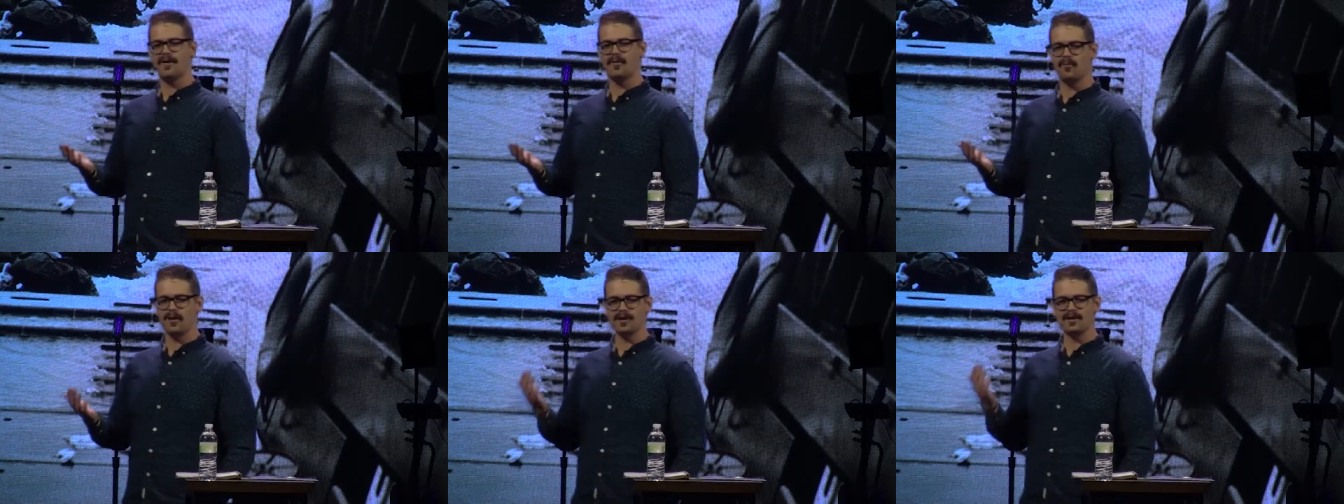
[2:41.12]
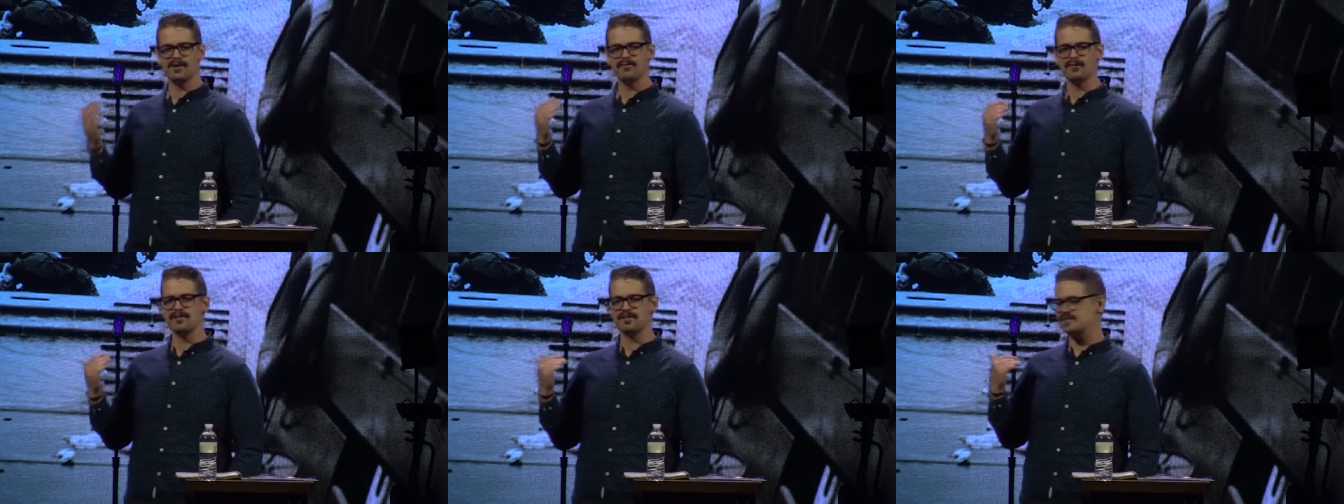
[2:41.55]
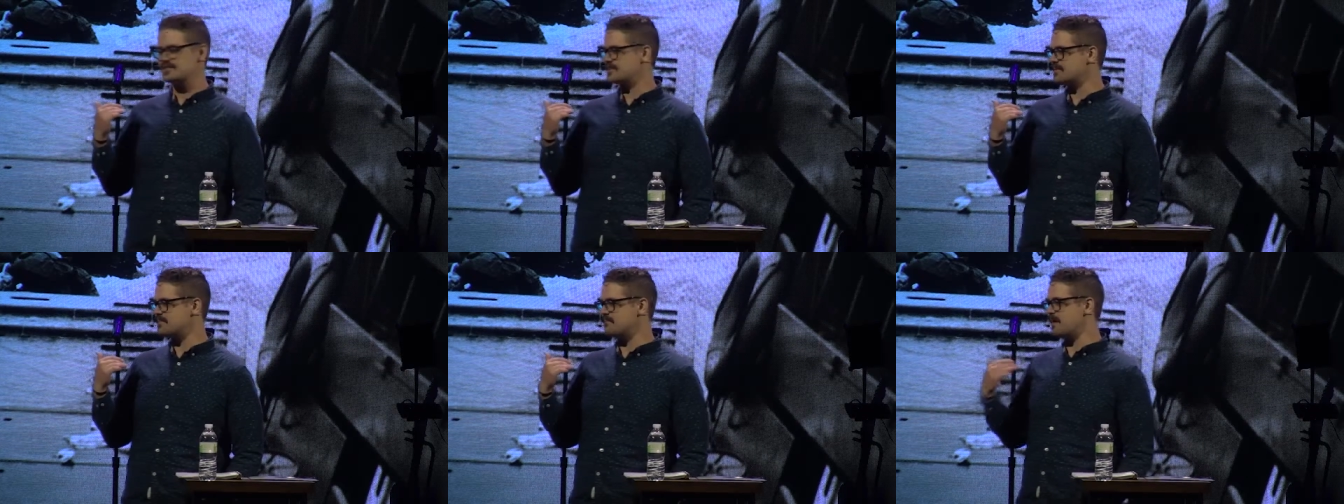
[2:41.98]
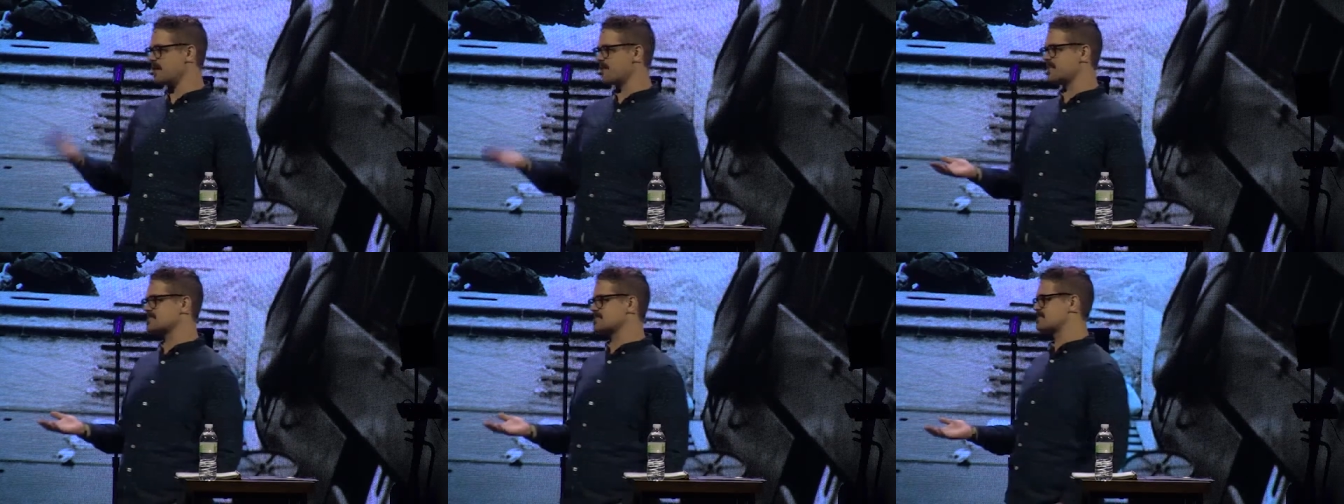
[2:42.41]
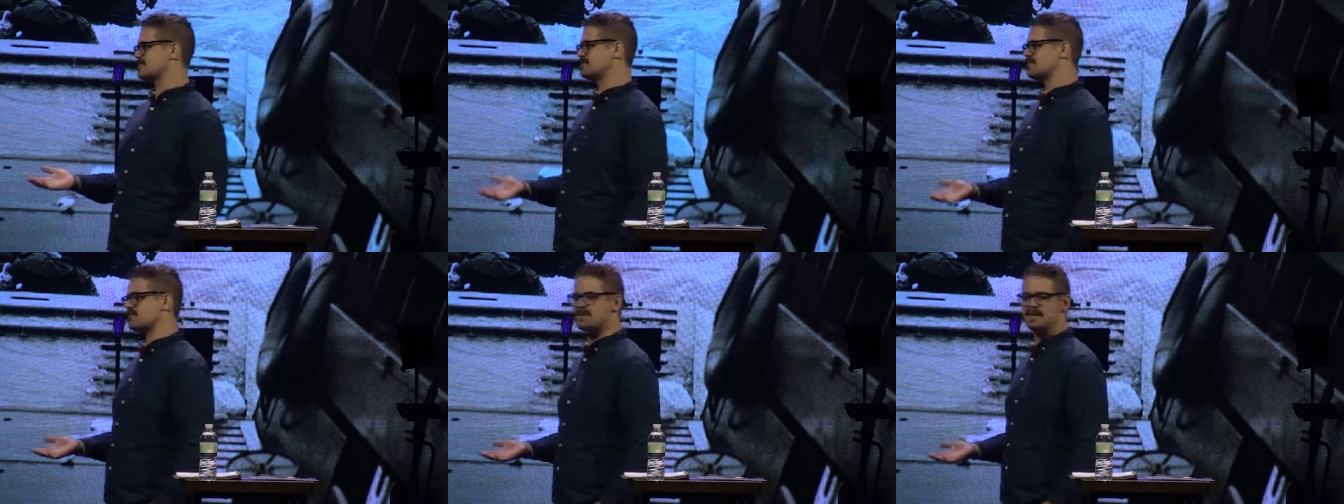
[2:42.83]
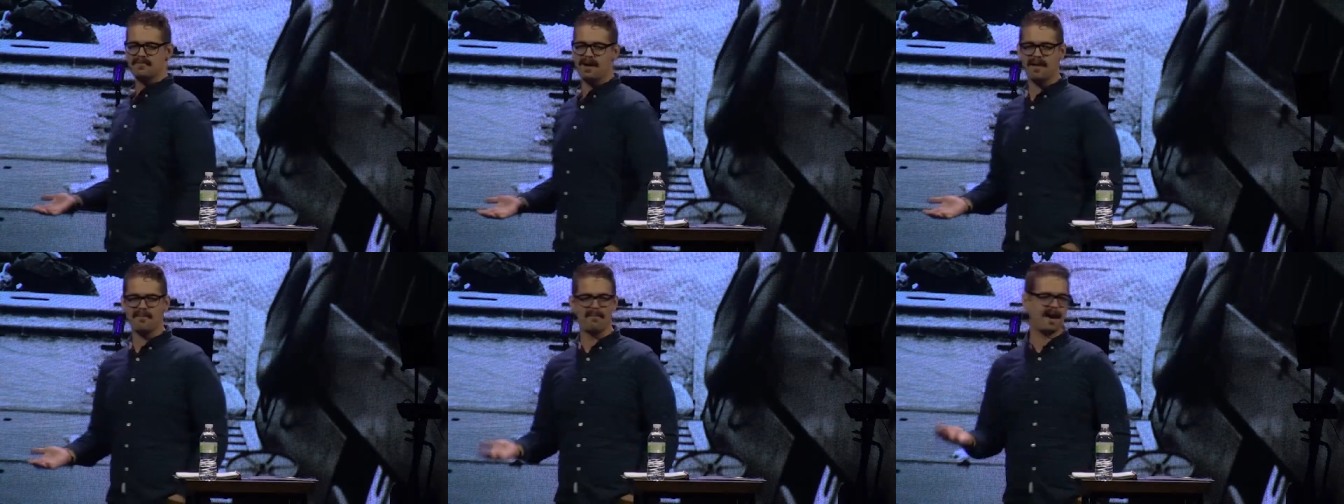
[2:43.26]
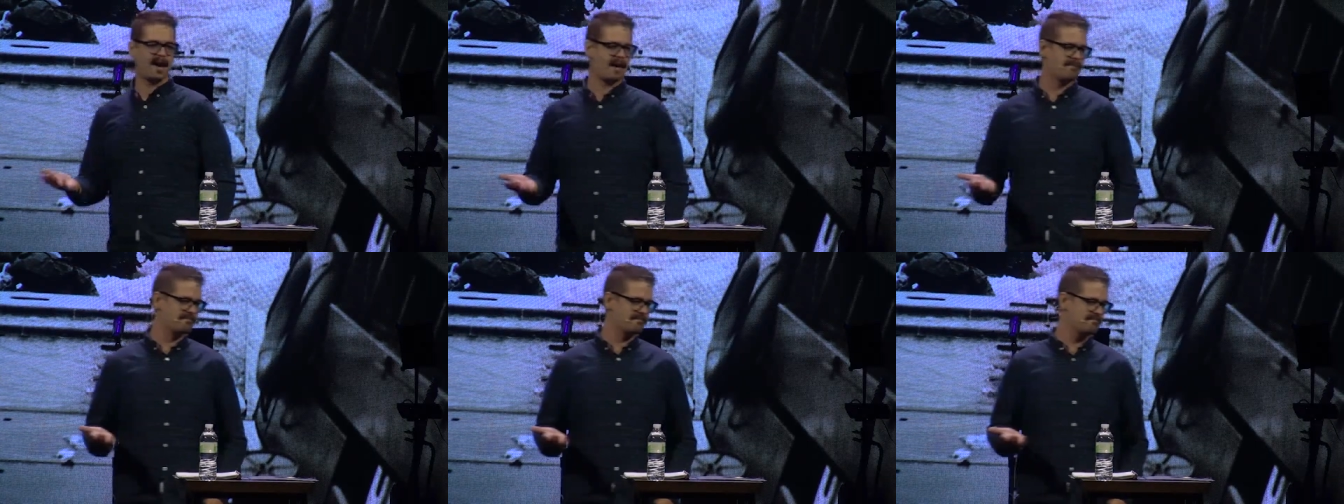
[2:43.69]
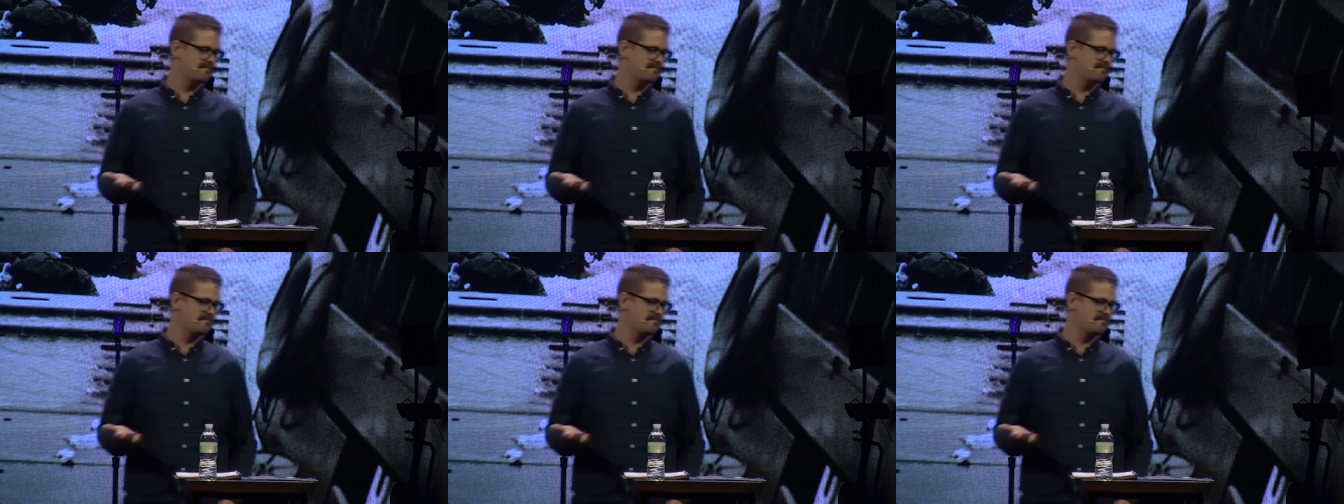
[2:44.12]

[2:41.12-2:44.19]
where you were just embarrassed to be my mom?